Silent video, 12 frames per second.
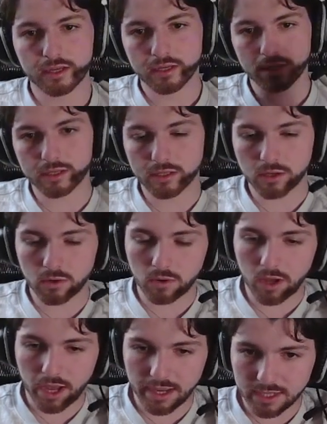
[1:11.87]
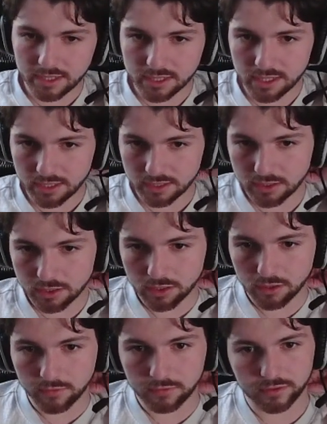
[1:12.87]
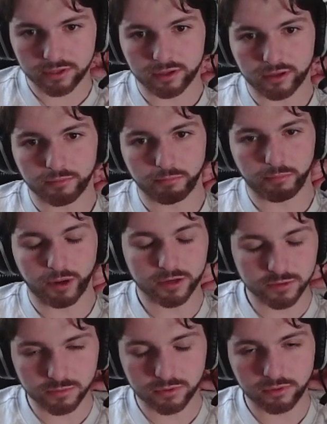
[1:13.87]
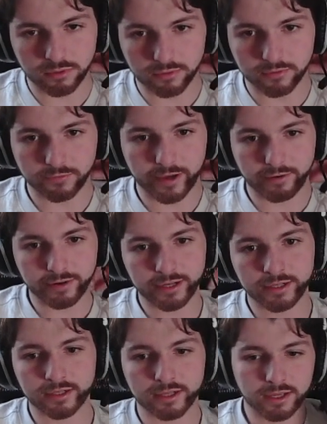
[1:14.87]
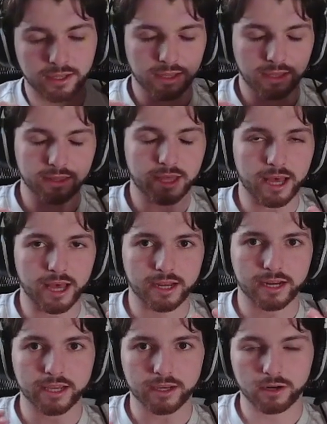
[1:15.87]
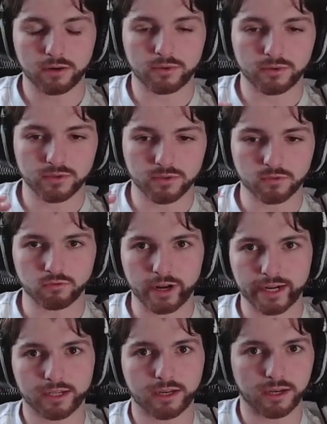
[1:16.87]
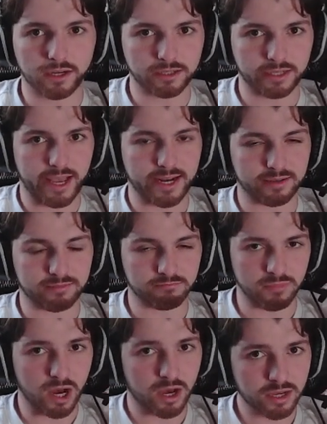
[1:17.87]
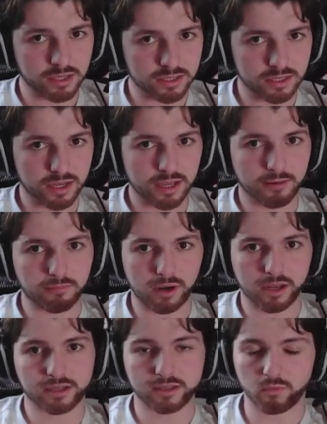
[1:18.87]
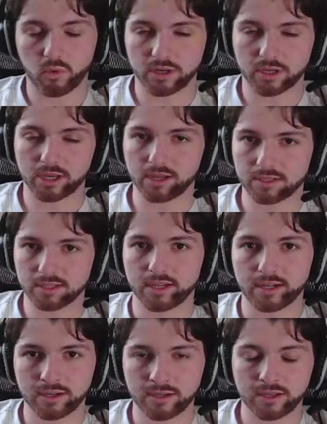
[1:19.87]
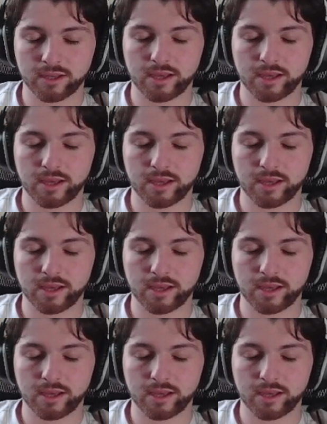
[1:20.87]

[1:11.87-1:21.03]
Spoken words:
So I decided to go for the Buzzwole variant that includes Red Card and Mars, plus the one Kartana.